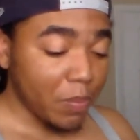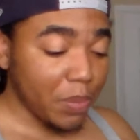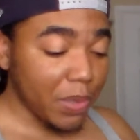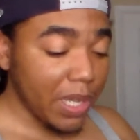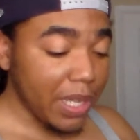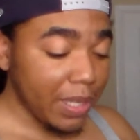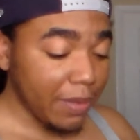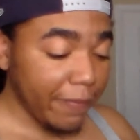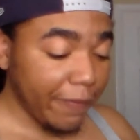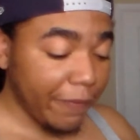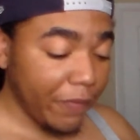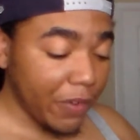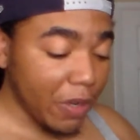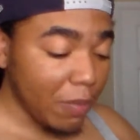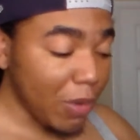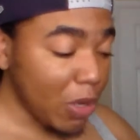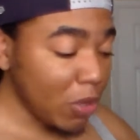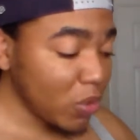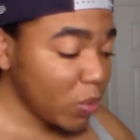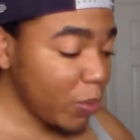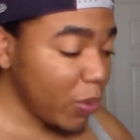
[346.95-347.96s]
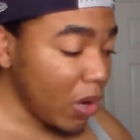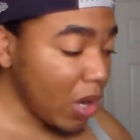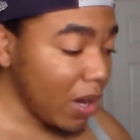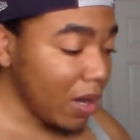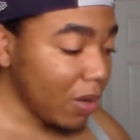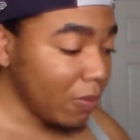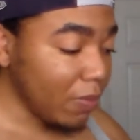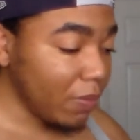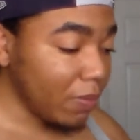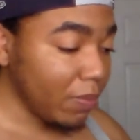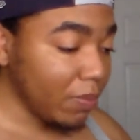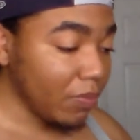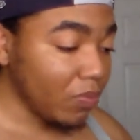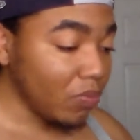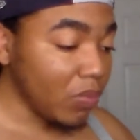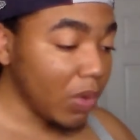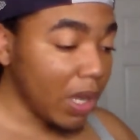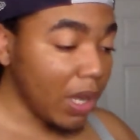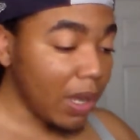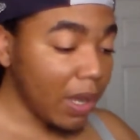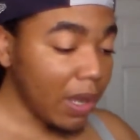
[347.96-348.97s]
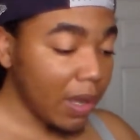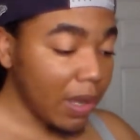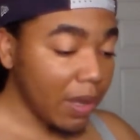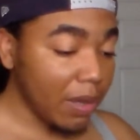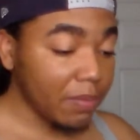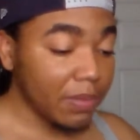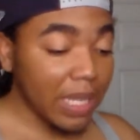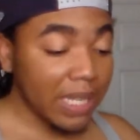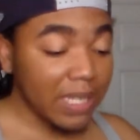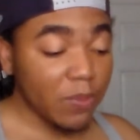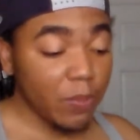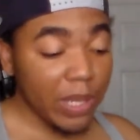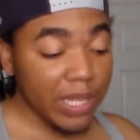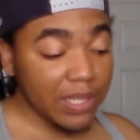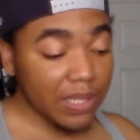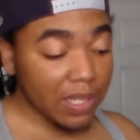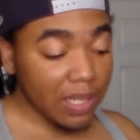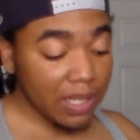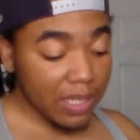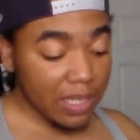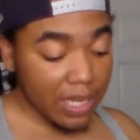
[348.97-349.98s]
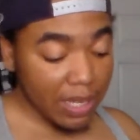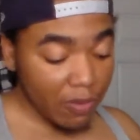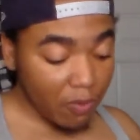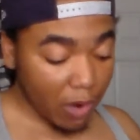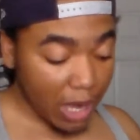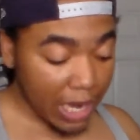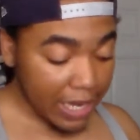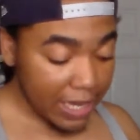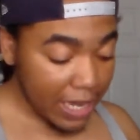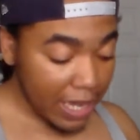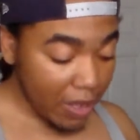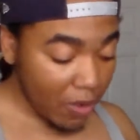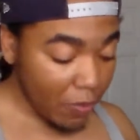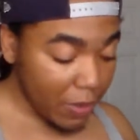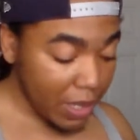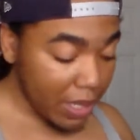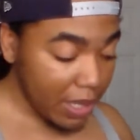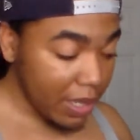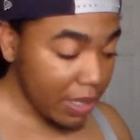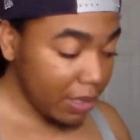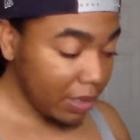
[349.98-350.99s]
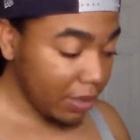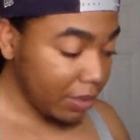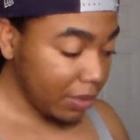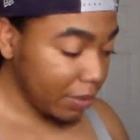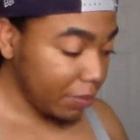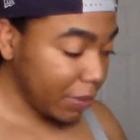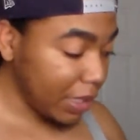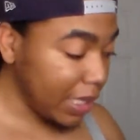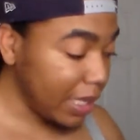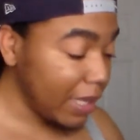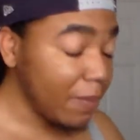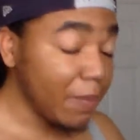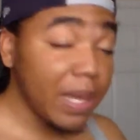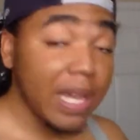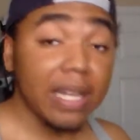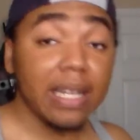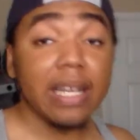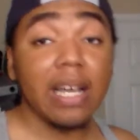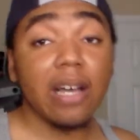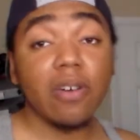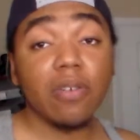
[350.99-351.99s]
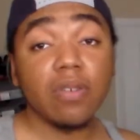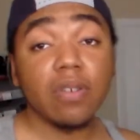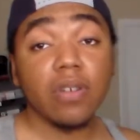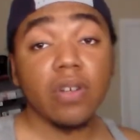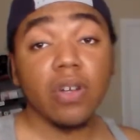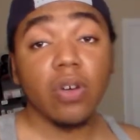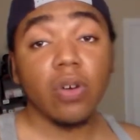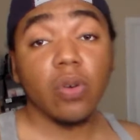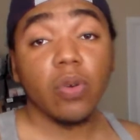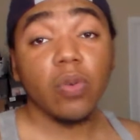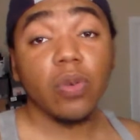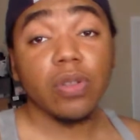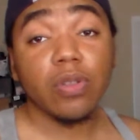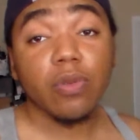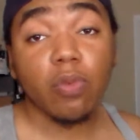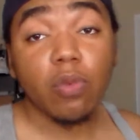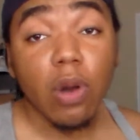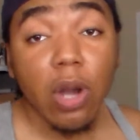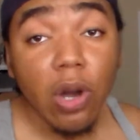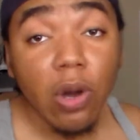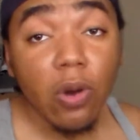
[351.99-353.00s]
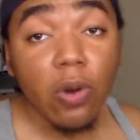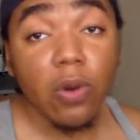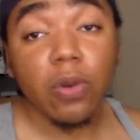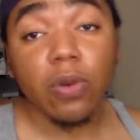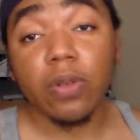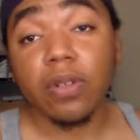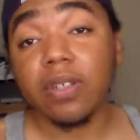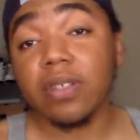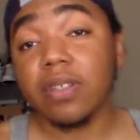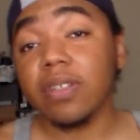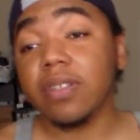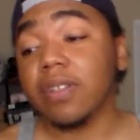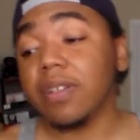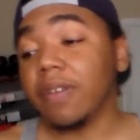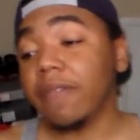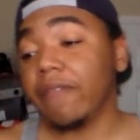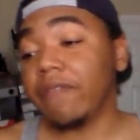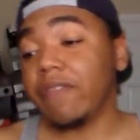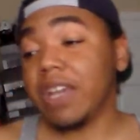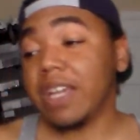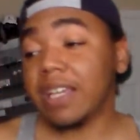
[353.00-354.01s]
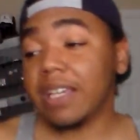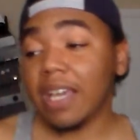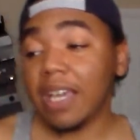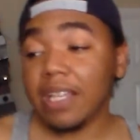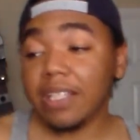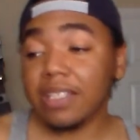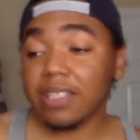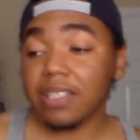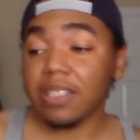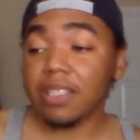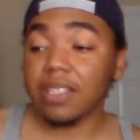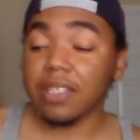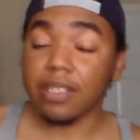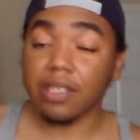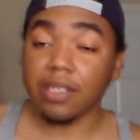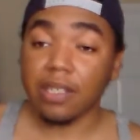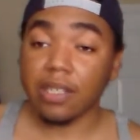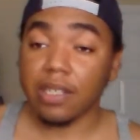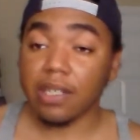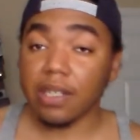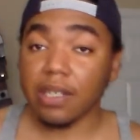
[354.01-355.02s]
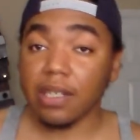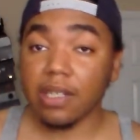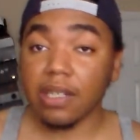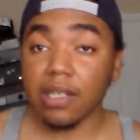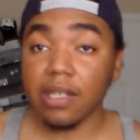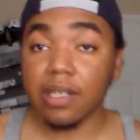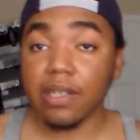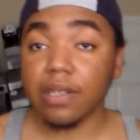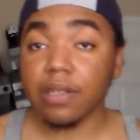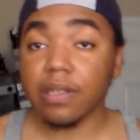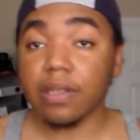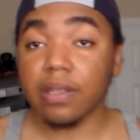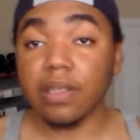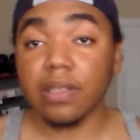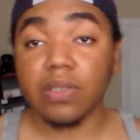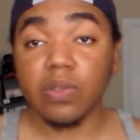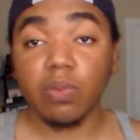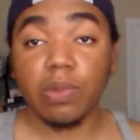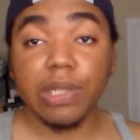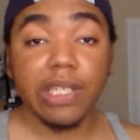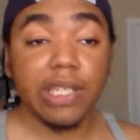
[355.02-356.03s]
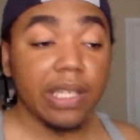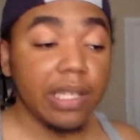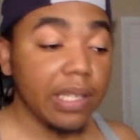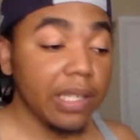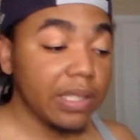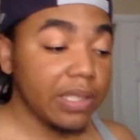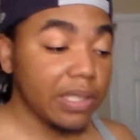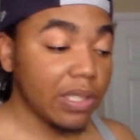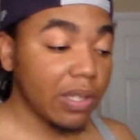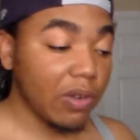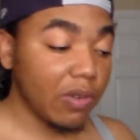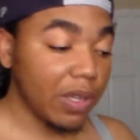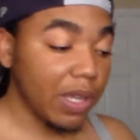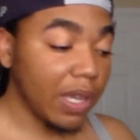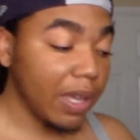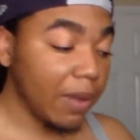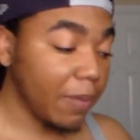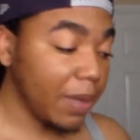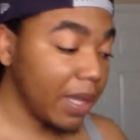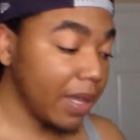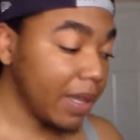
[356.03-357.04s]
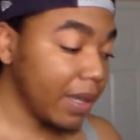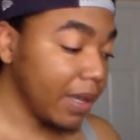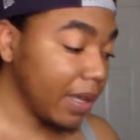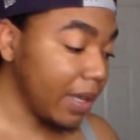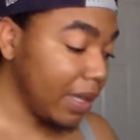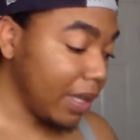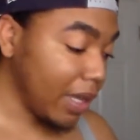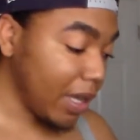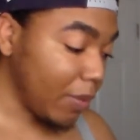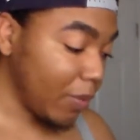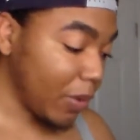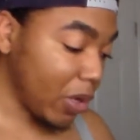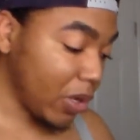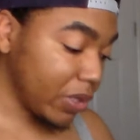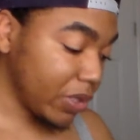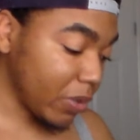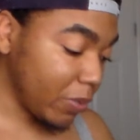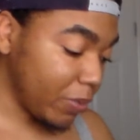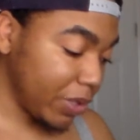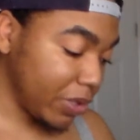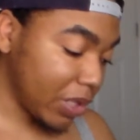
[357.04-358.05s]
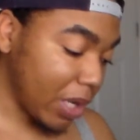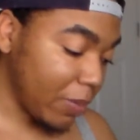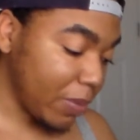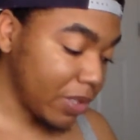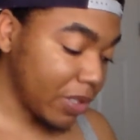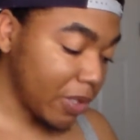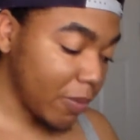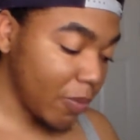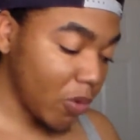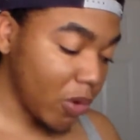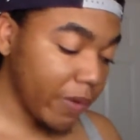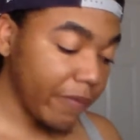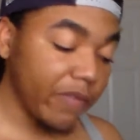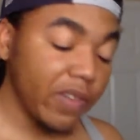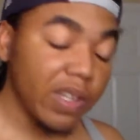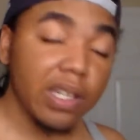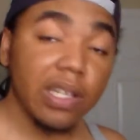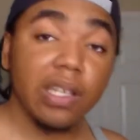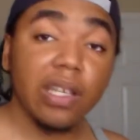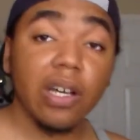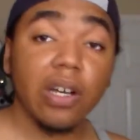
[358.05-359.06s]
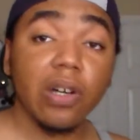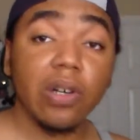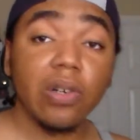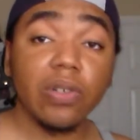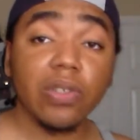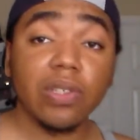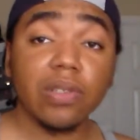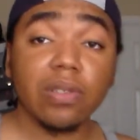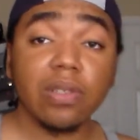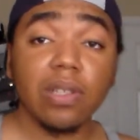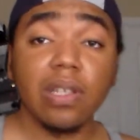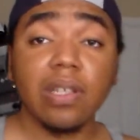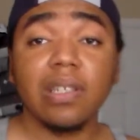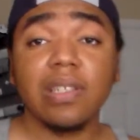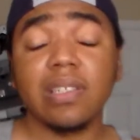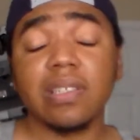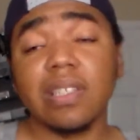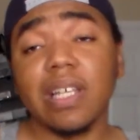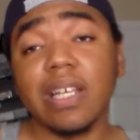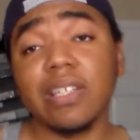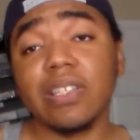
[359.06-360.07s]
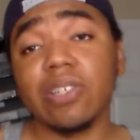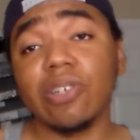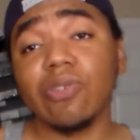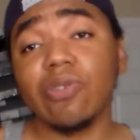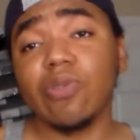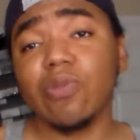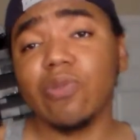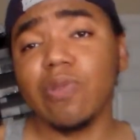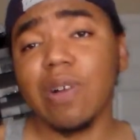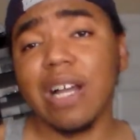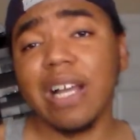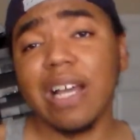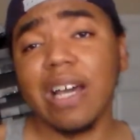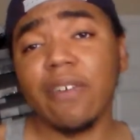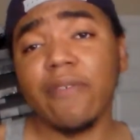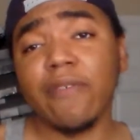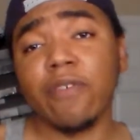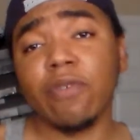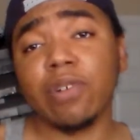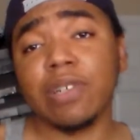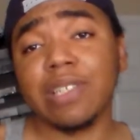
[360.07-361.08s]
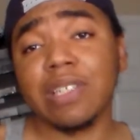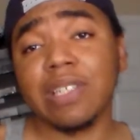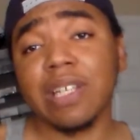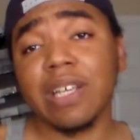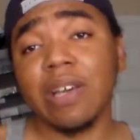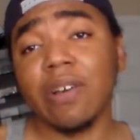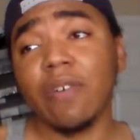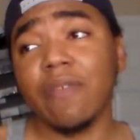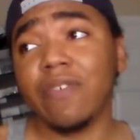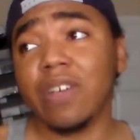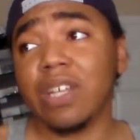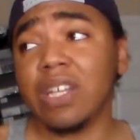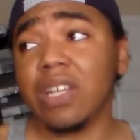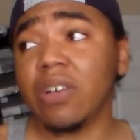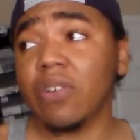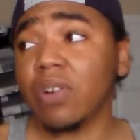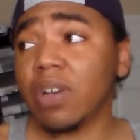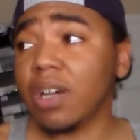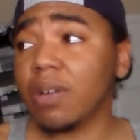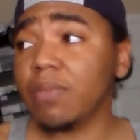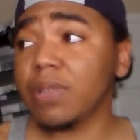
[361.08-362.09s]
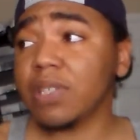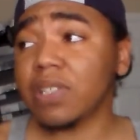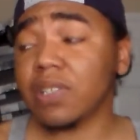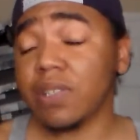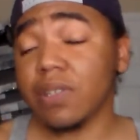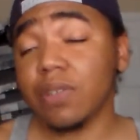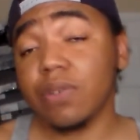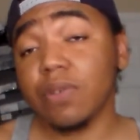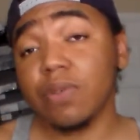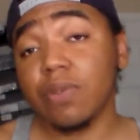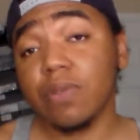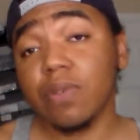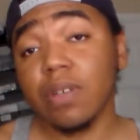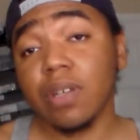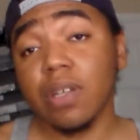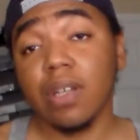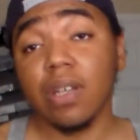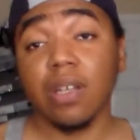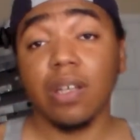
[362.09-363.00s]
But for the most part, um, that's basically it right now, man. Heading back out on the road, vacationing uh, this weekend. So yeah, man, I'm also be dropping some more videos. Stay tuned. I got a for sale video coming soon.